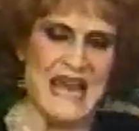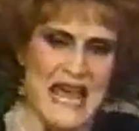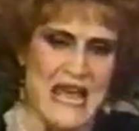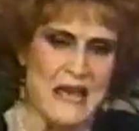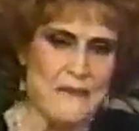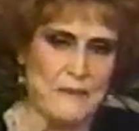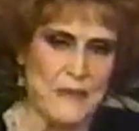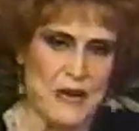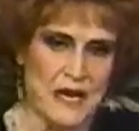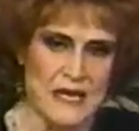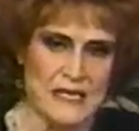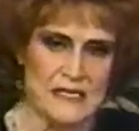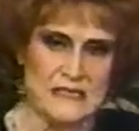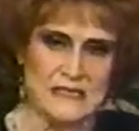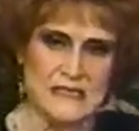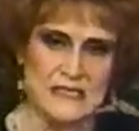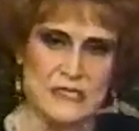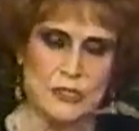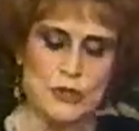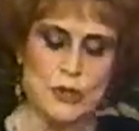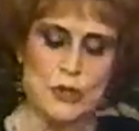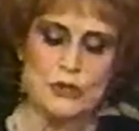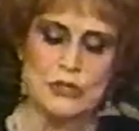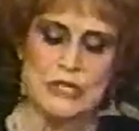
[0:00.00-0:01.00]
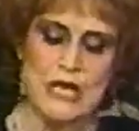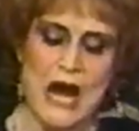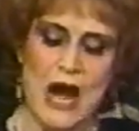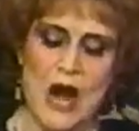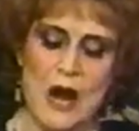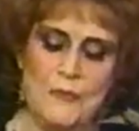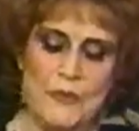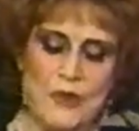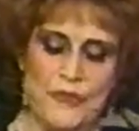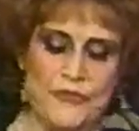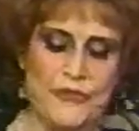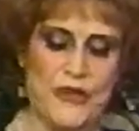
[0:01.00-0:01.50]
Demons do
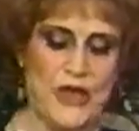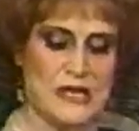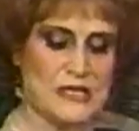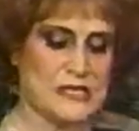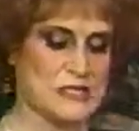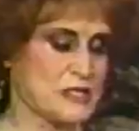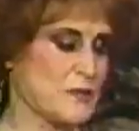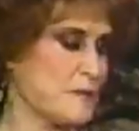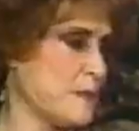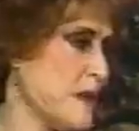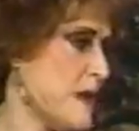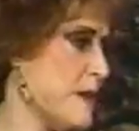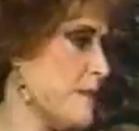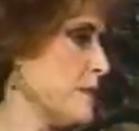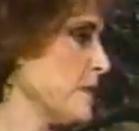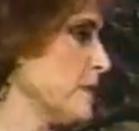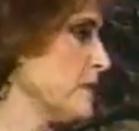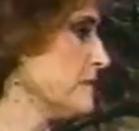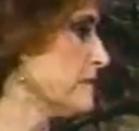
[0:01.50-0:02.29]
terrible things to people.